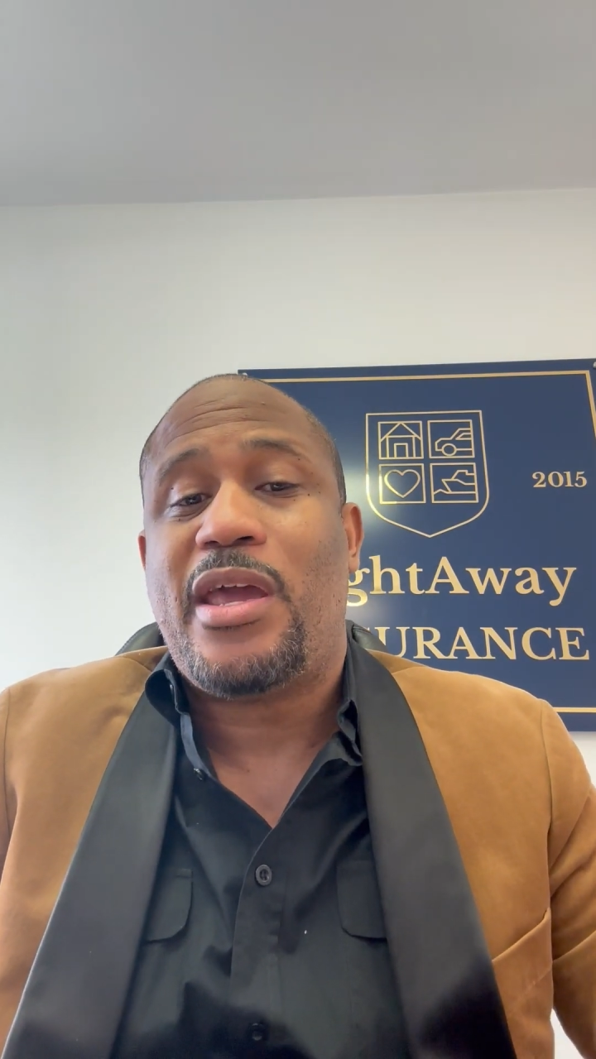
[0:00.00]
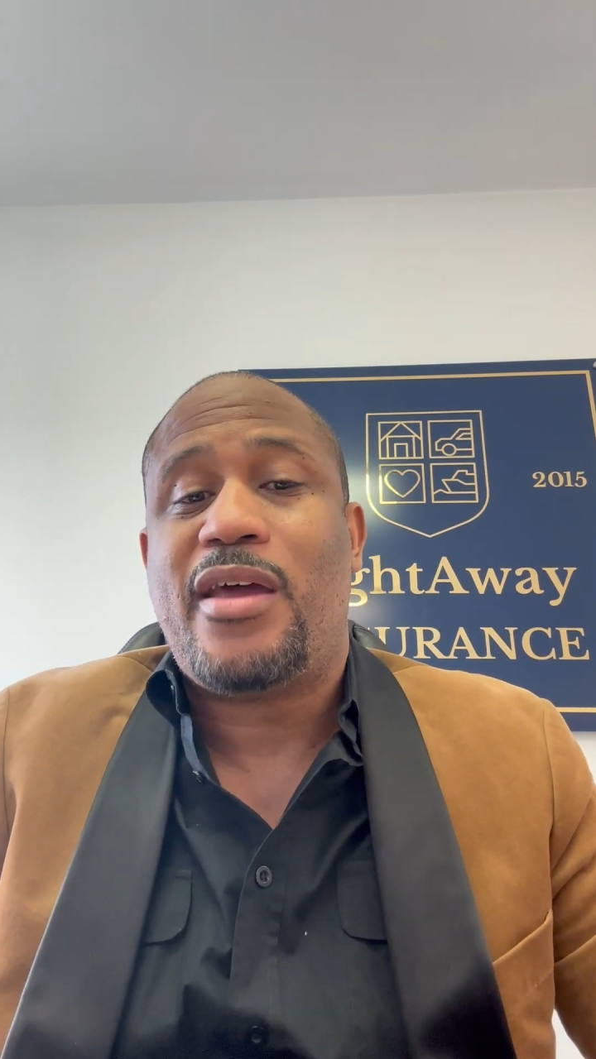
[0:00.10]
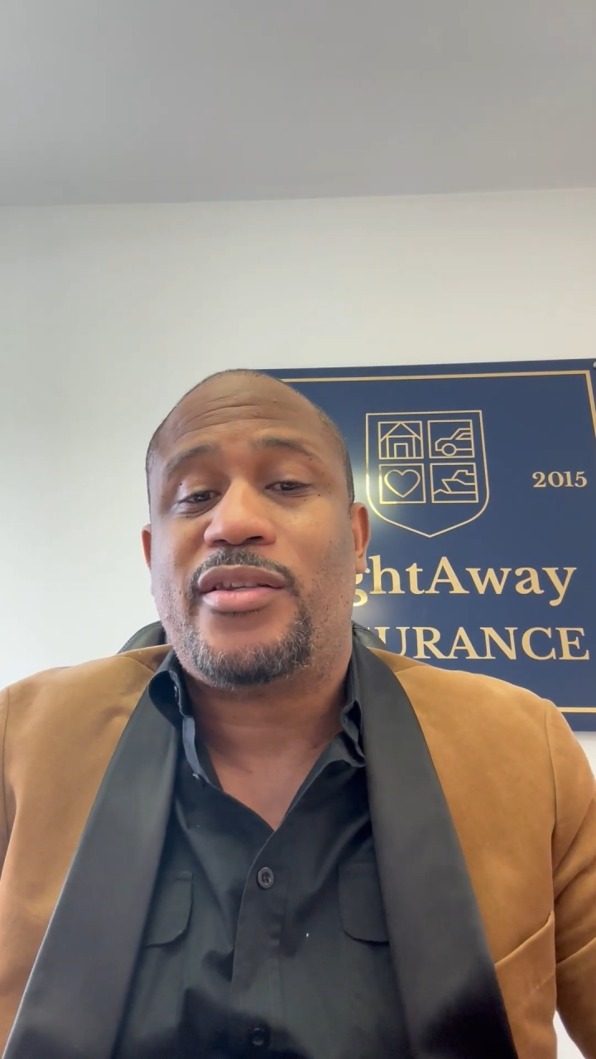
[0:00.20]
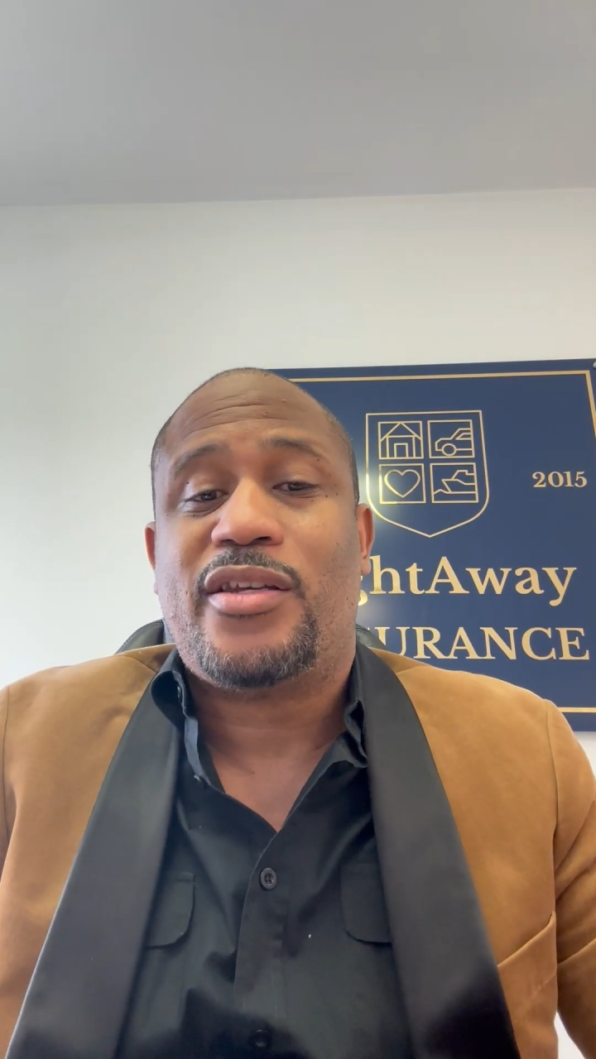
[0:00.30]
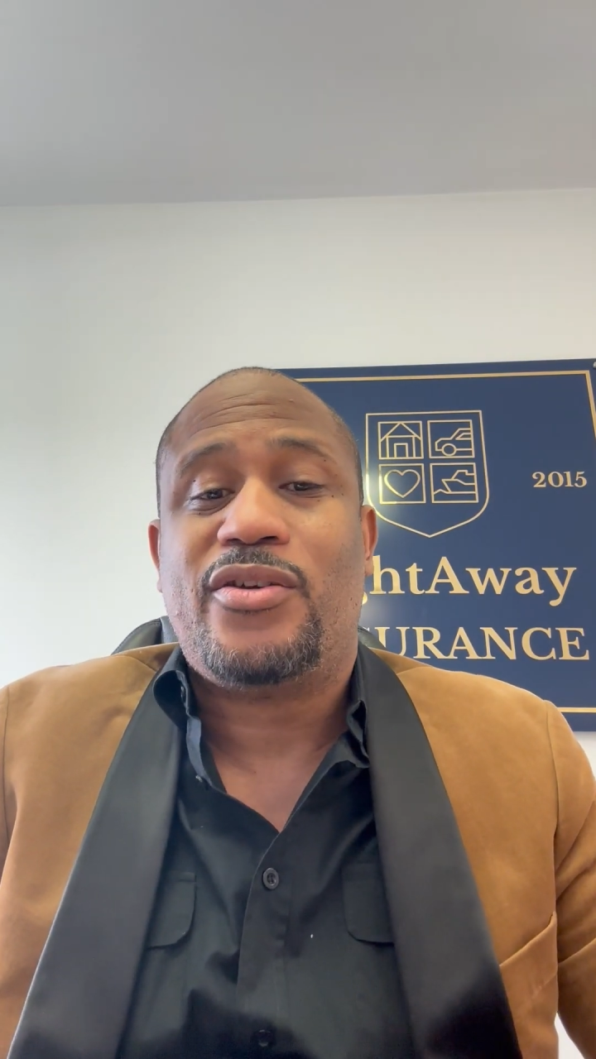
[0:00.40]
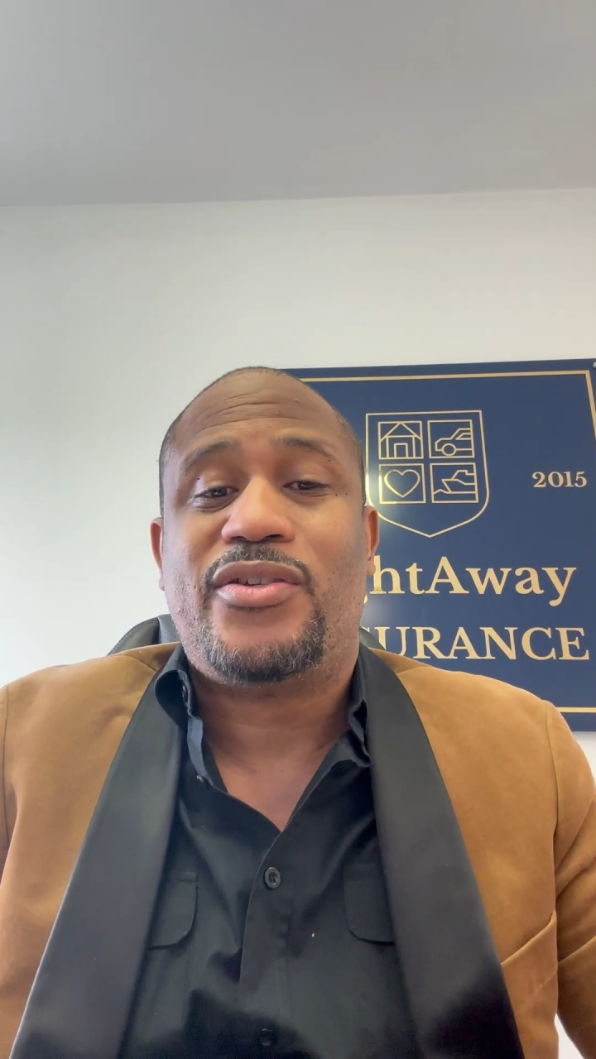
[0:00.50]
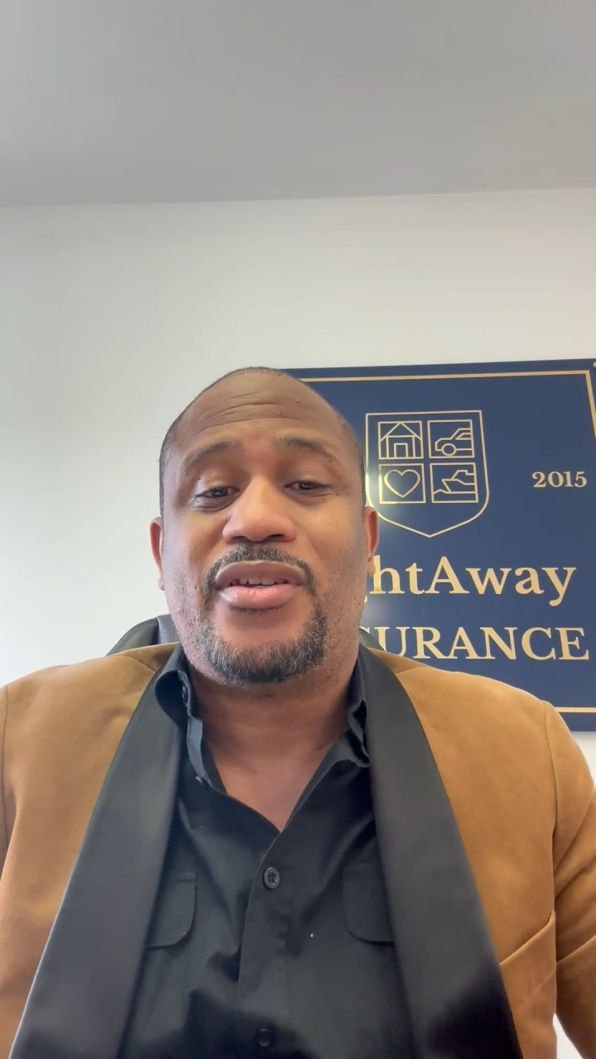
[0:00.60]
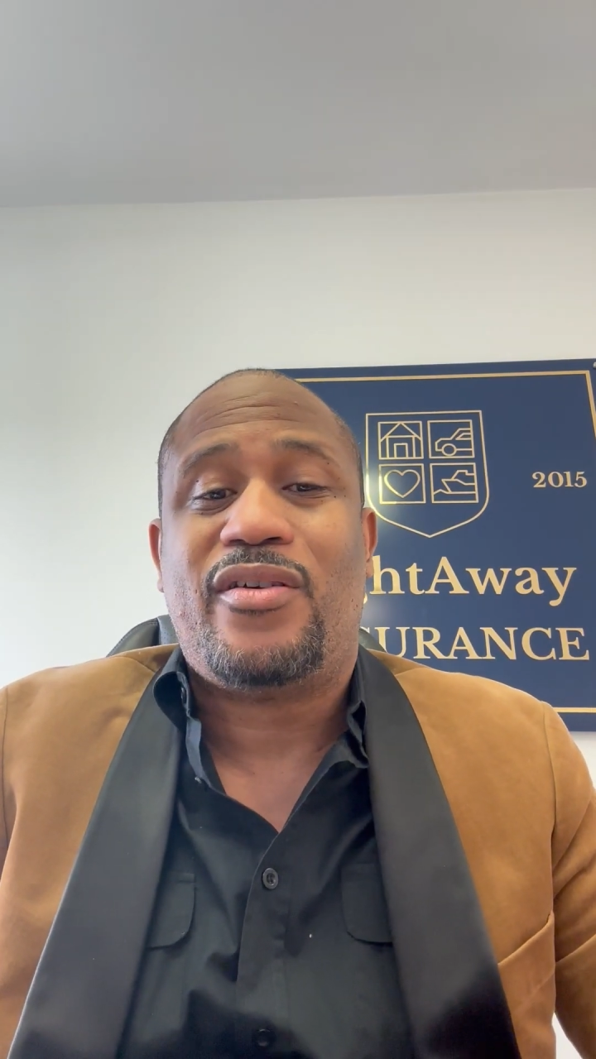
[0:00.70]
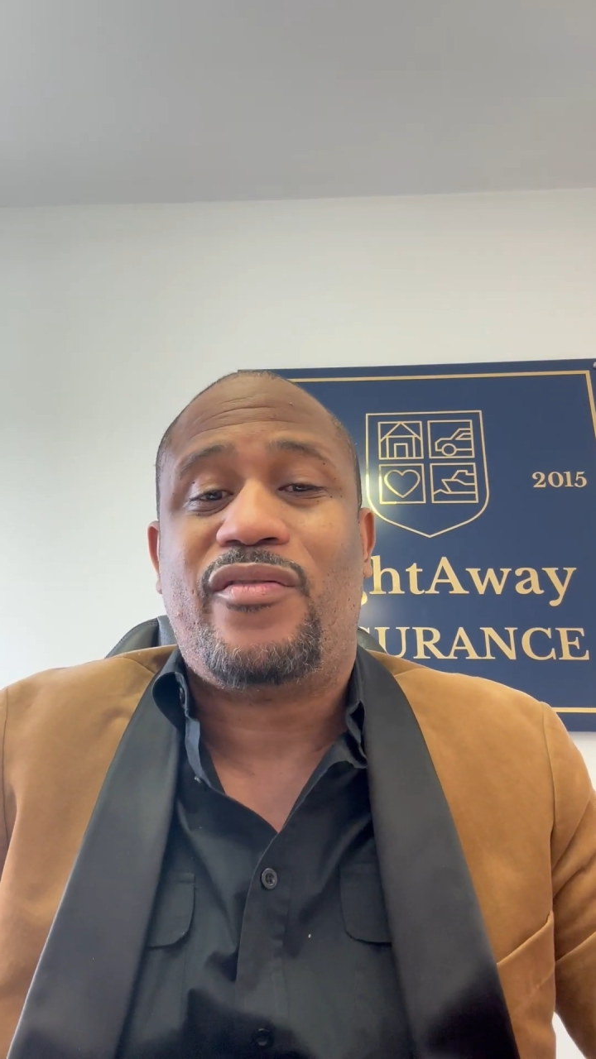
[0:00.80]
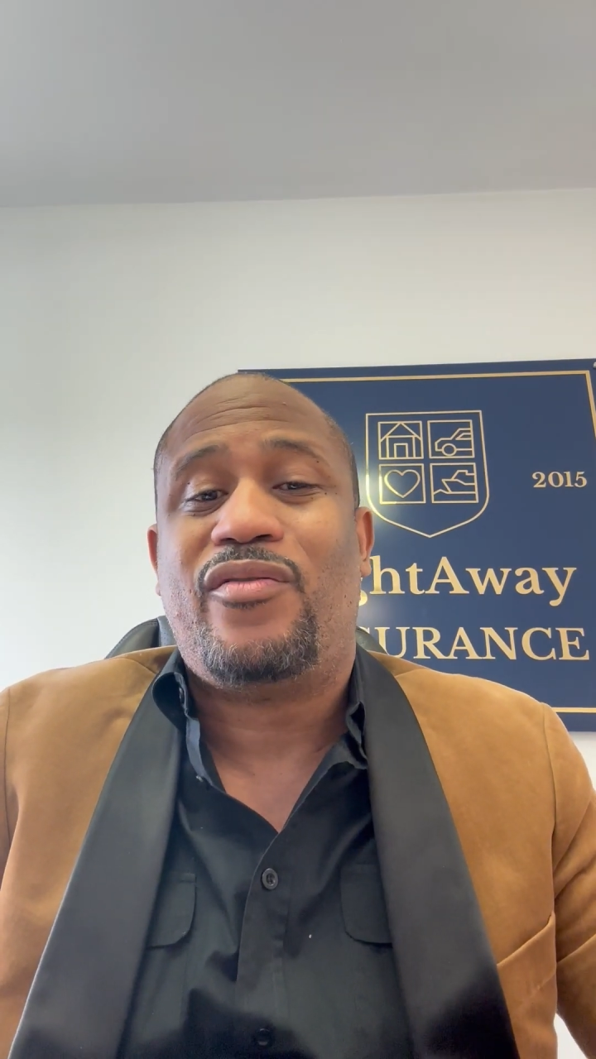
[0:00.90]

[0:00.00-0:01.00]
asking yourself,